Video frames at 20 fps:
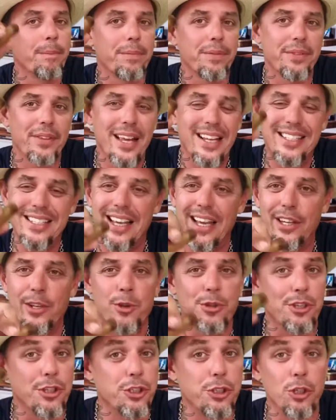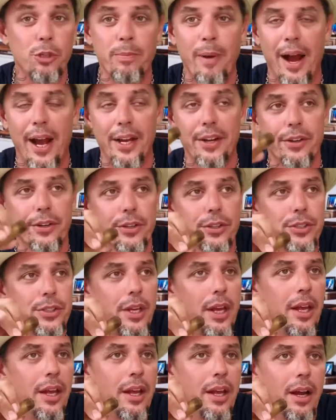It uses two binders,
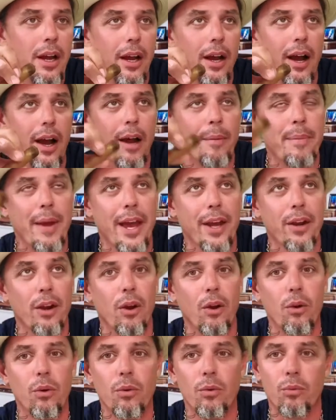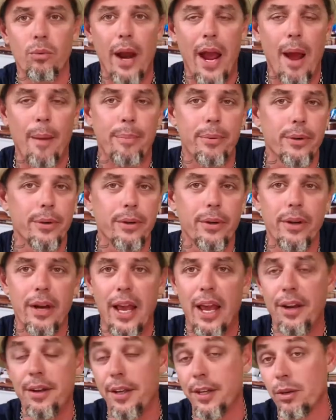a Habano wrapper,
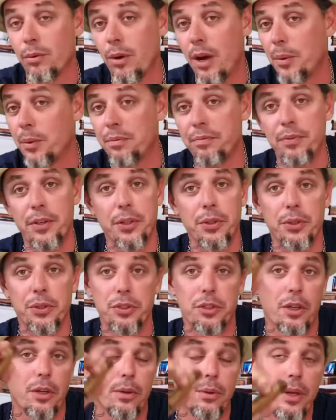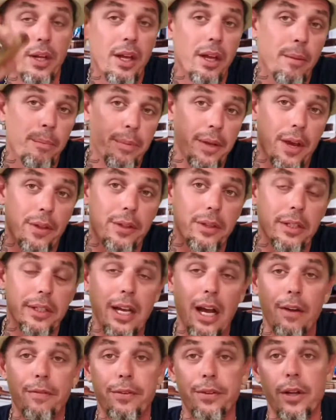and Nicaraguan fillers. So be on the
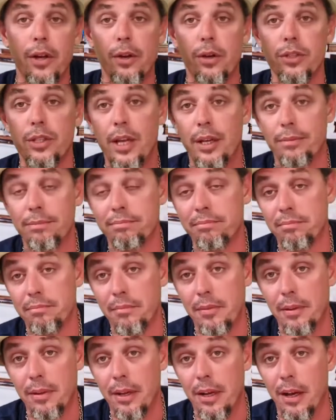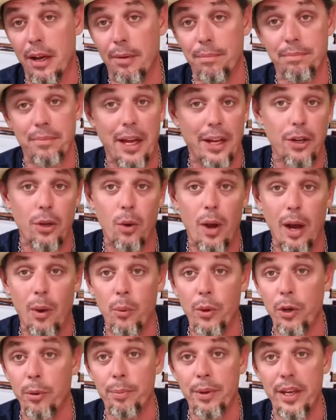lookout for those. I know I
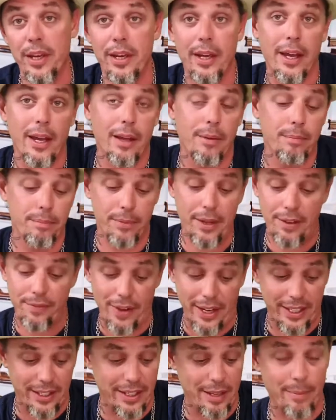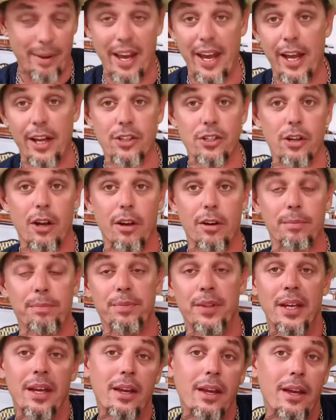will be, and if I can get my hands on them
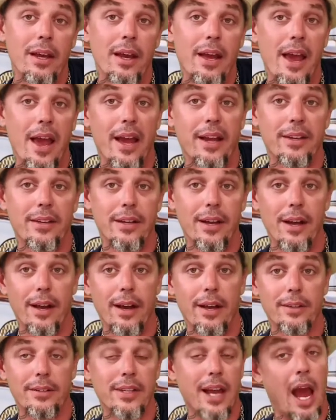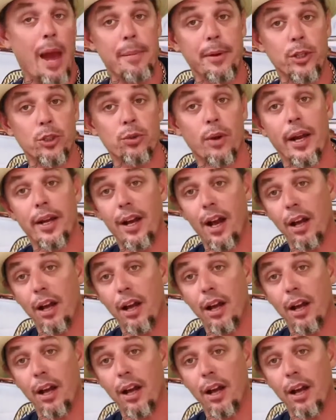and timing's right, I'll